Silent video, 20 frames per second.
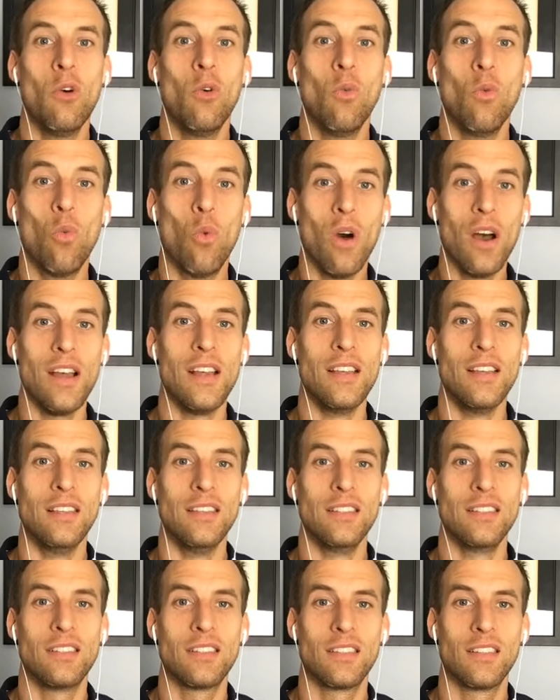
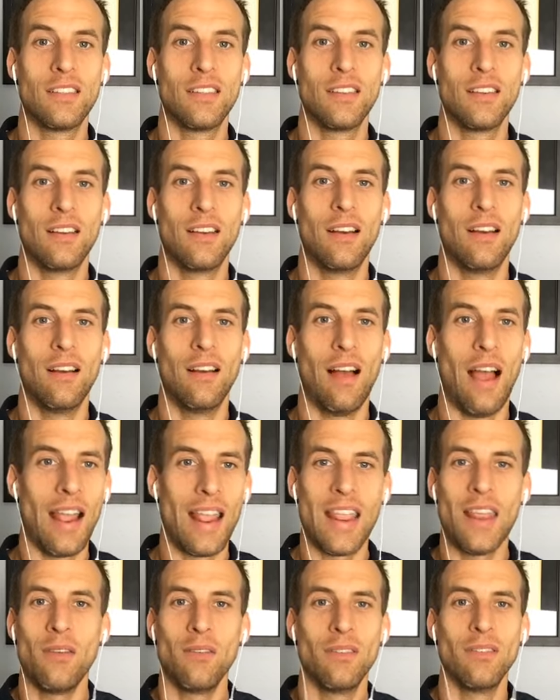was I
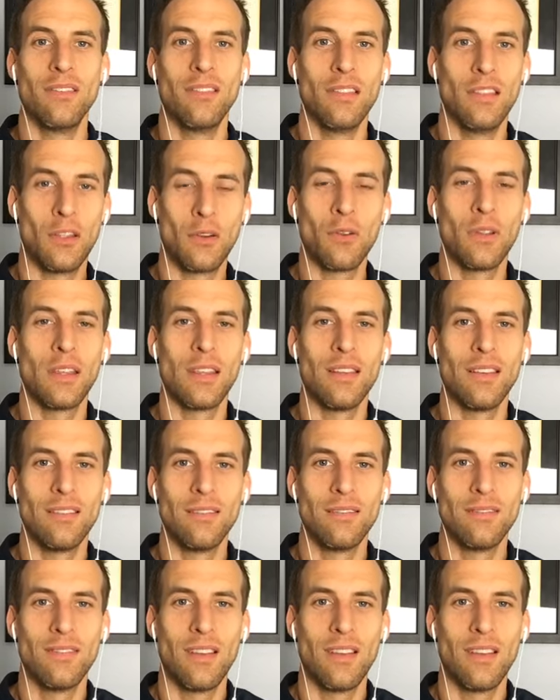ate literally